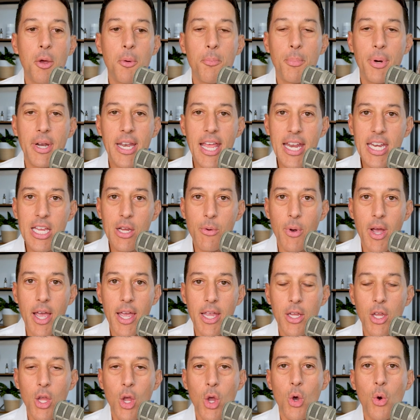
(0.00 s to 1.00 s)
But
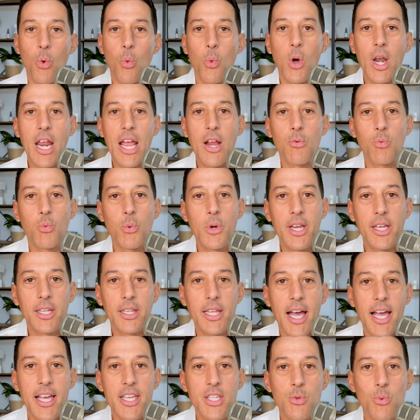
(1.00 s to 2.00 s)
anyway, what I
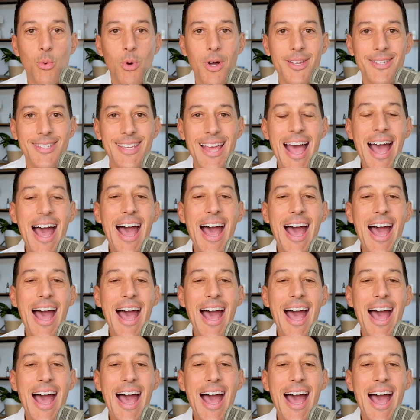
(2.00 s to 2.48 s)
realized was